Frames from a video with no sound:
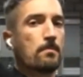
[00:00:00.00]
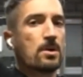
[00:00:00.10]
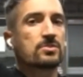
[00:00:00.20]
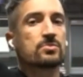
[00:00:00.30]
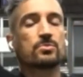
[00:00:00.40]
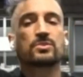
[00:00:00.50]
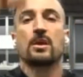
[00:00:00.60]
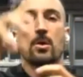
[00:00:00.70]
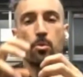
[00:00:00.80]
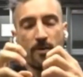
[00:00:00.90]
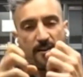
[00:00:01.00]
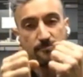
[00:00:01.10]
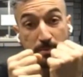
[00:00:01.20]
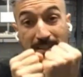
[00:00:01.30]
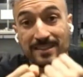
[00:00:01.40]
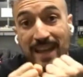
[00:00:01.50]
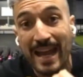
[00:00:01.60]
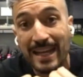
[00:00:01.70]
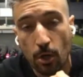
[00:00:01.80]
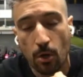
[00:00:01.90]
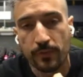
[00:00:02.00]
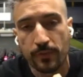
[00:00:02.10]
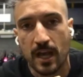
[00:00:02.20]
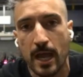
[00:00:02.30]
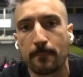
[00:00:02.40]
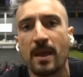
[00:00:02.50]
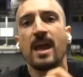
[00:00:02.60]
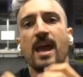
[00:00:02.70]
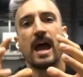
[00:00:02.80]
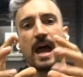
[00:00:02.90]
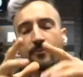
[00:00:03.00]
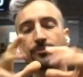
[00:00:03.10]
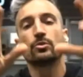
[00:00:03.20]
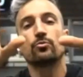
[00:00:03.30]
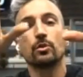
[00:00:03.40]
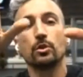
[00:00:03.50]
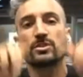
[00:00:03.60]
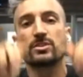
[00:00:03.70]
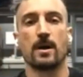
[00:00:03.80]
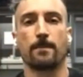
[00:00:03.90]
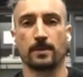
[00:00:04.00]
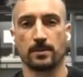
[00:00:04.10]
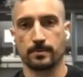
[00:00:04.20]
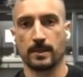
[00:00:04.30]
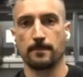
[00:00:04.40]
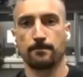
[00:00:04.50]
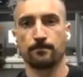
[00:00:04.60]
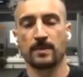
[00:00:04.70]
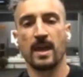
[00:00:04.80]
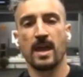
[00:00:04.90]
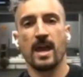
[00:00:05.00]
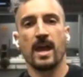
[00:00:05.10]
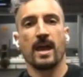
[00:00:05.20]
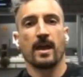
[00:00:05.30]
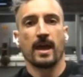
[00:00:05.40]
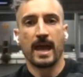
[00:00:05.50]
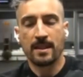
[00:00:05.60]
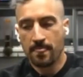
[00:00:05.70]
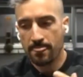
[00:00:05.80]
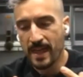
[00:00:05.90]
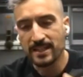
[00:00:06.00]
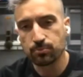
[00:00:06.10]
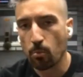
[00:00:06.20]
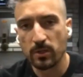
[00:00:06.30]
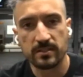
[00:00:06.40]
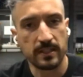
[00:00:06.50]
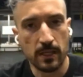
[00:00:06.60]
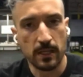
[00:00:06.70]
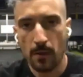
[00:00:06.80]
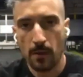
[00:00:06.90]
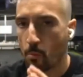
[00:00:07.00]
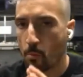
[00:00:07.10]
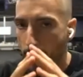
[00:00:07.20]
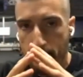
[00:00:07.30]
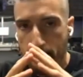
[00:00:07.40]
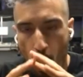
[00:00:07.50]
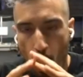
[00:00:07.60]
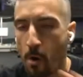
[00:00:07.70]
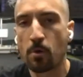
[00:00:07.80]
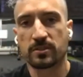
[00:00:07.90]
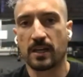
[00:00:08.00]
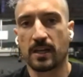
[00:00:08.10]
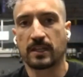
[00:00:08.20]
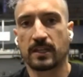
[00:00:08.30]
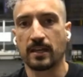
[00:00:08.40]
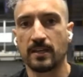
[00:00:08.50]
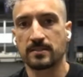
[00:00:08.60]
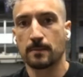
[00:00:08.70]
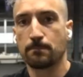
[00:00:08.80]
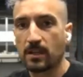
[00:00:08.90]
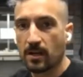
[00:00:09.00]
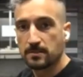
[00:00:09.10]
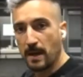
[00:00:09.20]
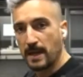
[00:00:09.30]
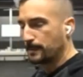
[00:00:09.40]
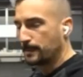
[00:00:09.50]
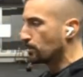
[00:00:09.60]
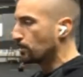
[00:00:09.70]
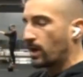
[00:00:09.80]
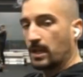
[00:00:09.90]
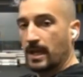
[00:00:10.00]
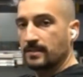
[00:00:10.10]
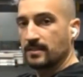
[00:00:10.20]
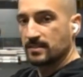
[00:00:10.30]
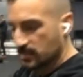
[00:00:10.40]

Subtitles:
of your muscles who have been tight all the time have to loosen up a little bit. And that's what we see in almost every case, because many people work like